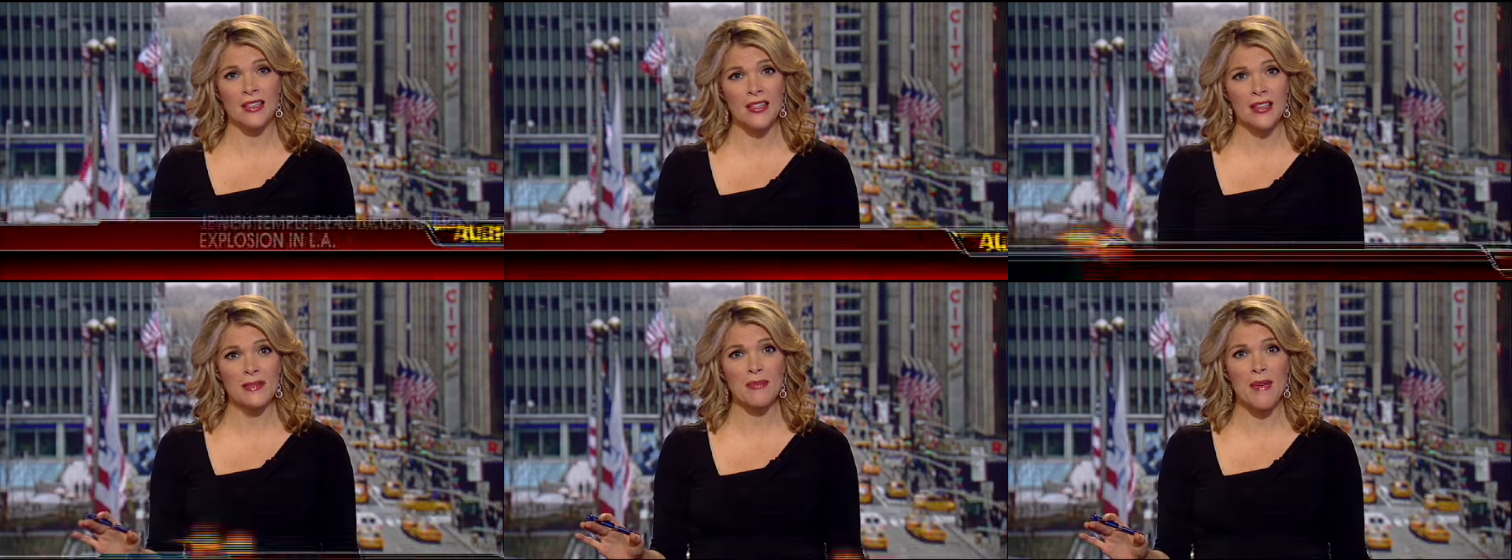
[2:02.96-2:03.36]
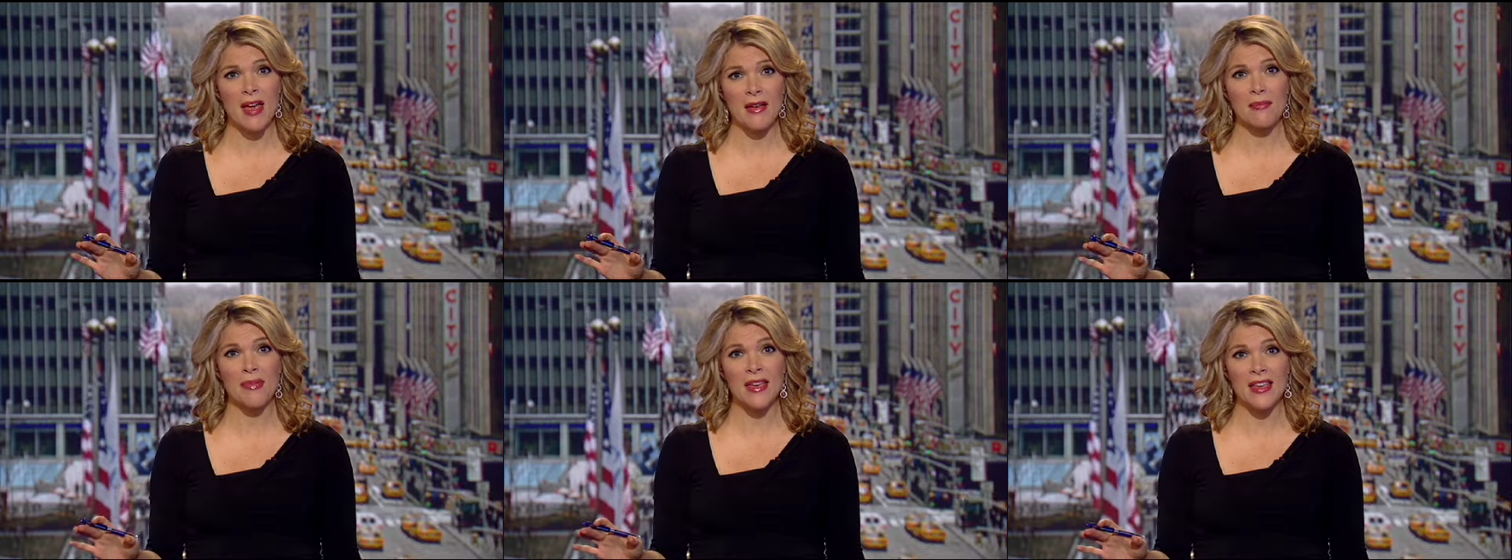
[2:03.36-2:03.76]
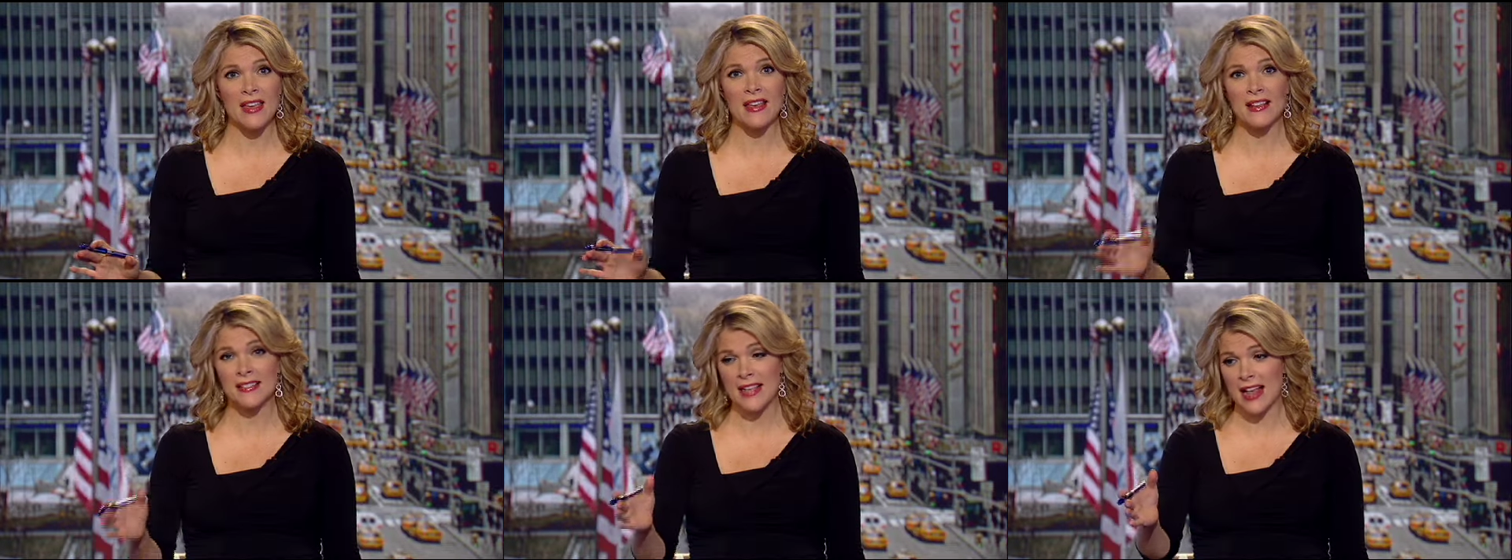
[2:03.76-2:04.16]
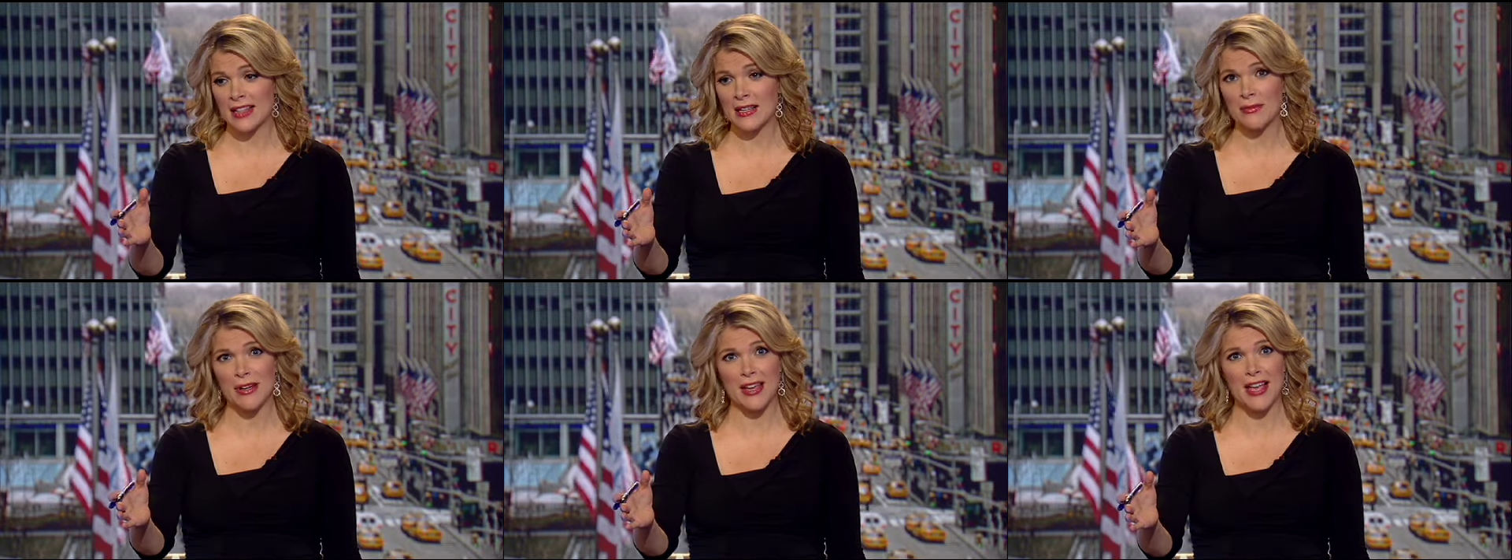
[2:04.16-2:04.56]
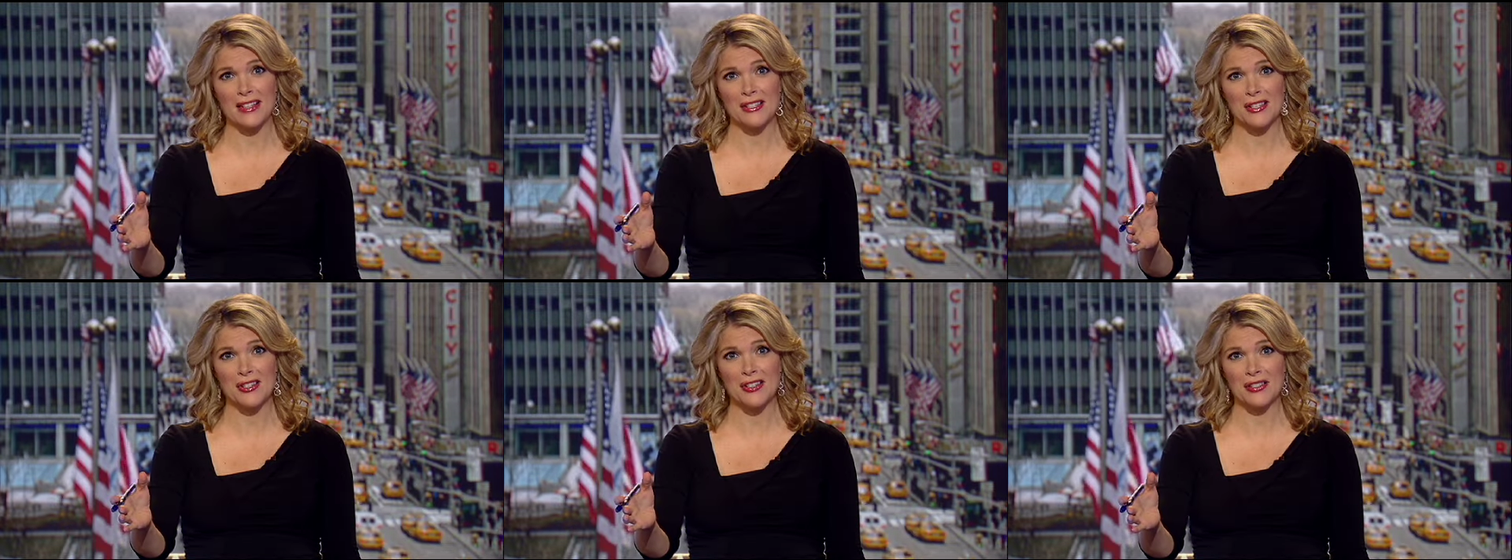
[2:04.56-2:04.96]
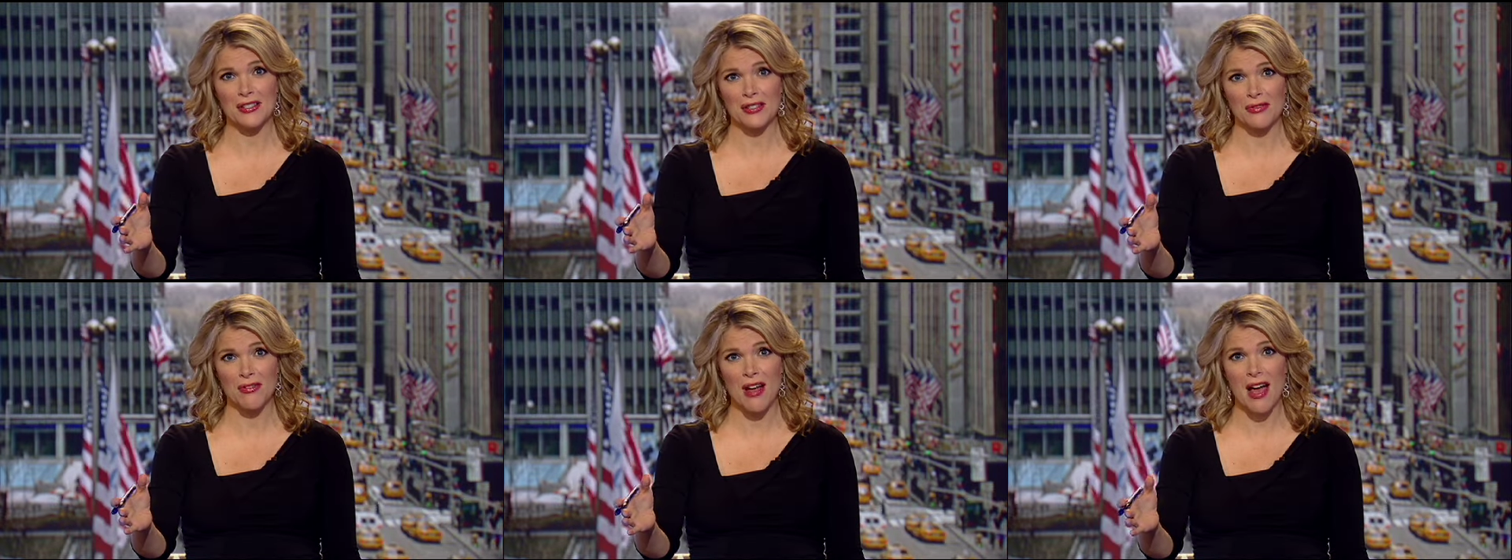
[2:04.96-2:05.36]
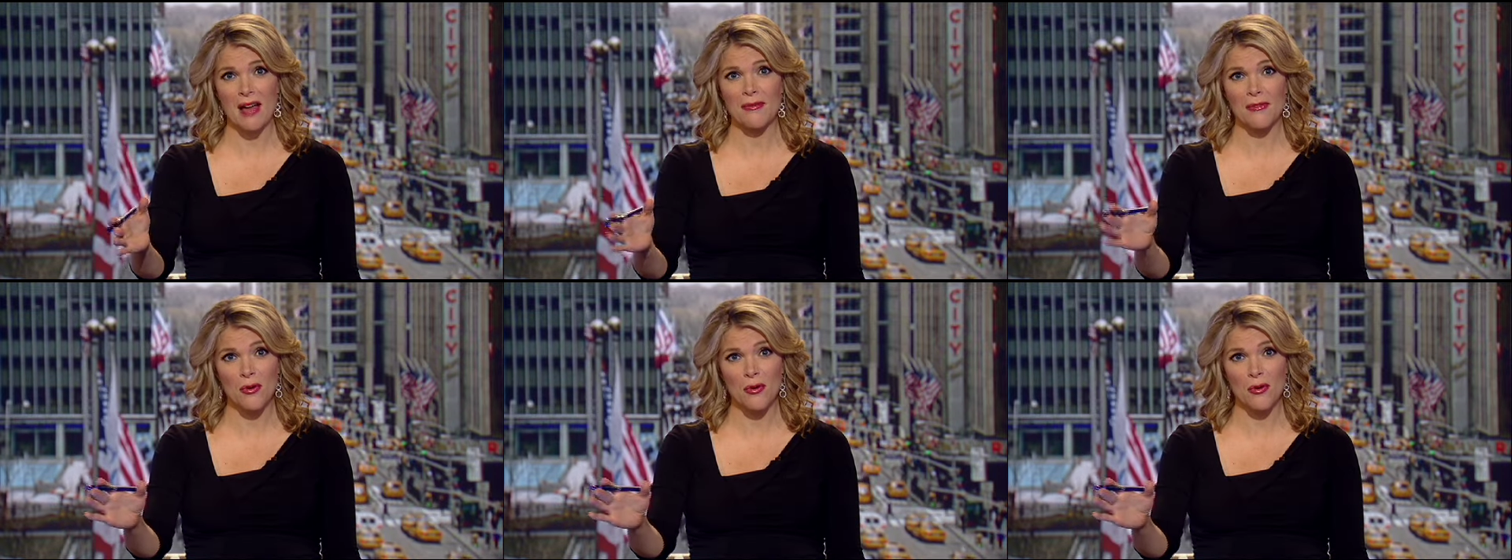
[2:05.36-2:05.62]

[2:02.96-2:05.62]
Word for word: this may be exactly what Casey just described.